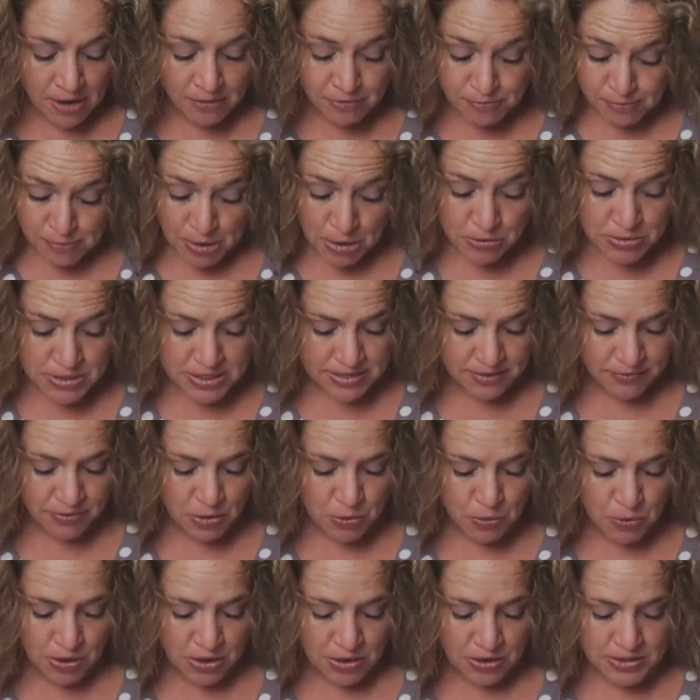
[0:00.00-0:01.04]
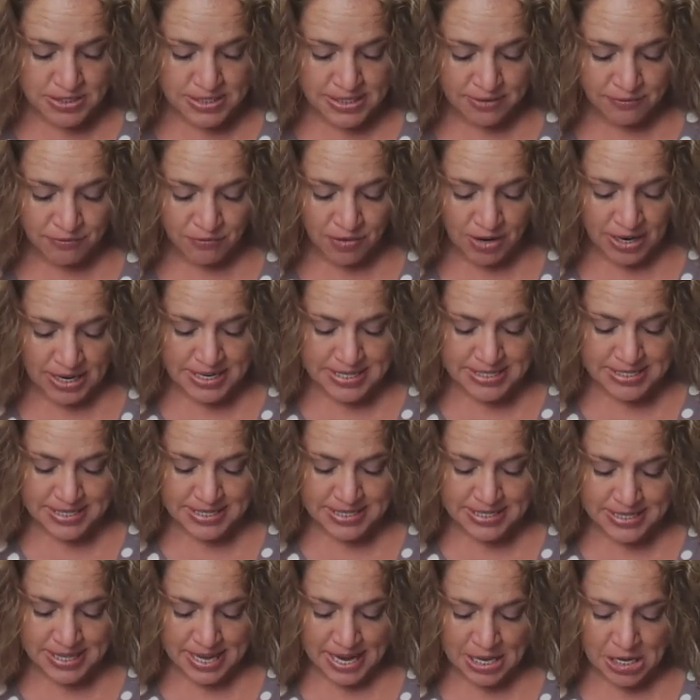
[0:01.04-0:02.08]
of most of the words and
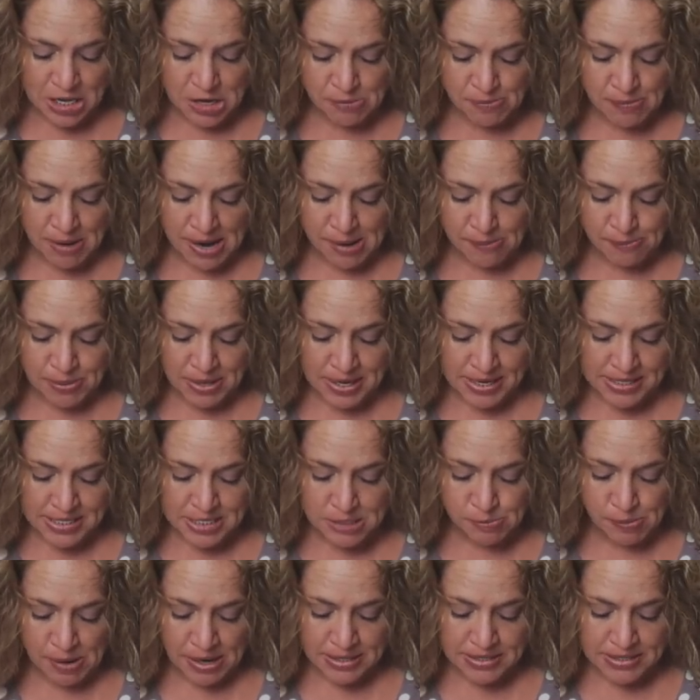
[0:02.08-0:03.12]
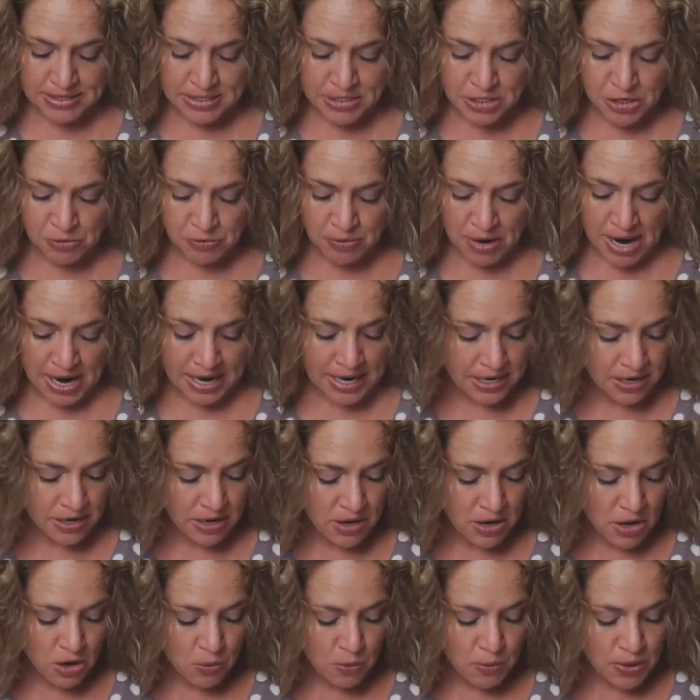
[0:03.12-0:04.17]
phrases that you might be expected to write
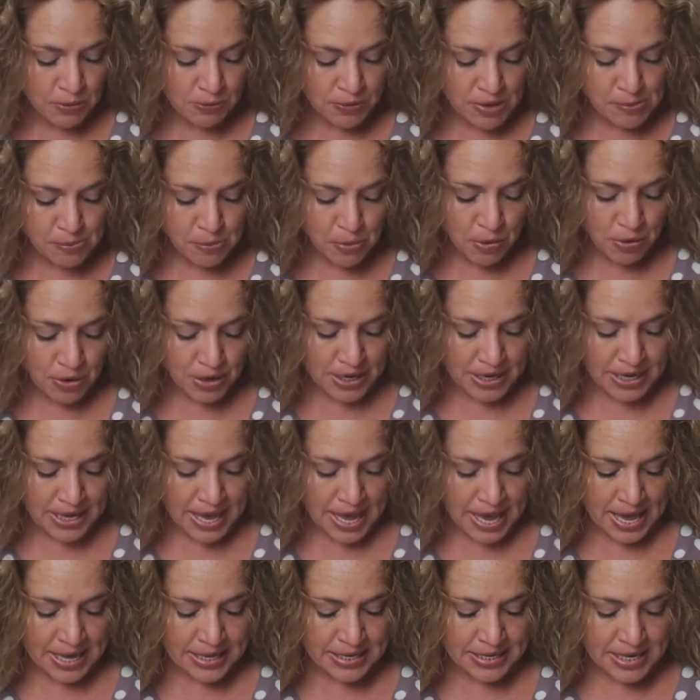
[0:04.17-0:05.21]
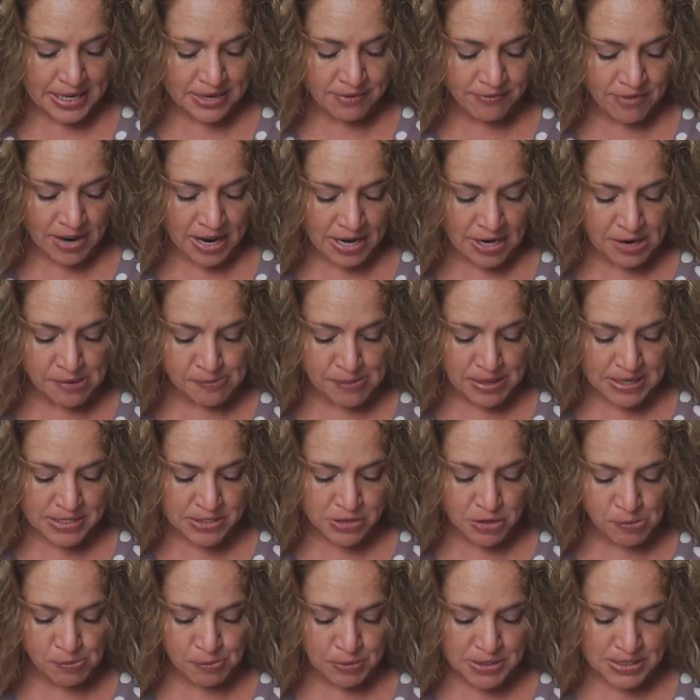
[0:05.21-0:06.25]
when reporting an
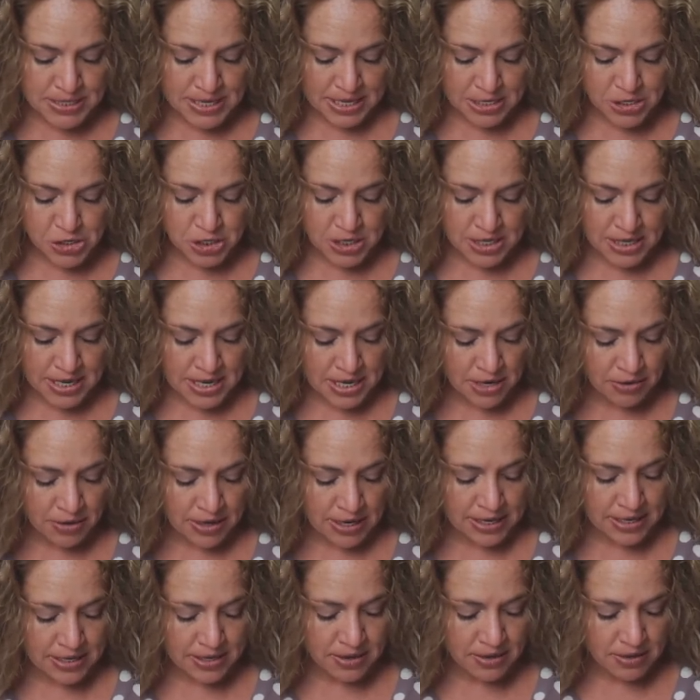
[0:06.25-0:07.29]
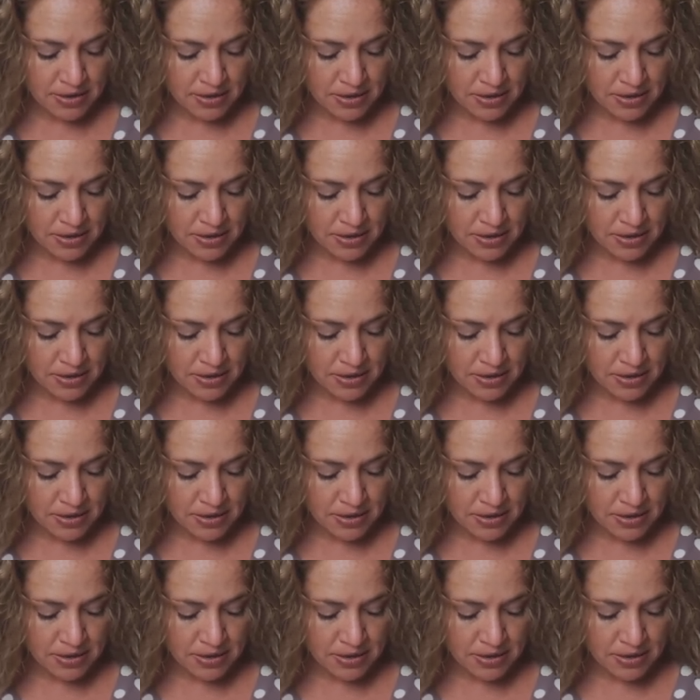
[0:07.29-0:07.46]
environmental protection hearing.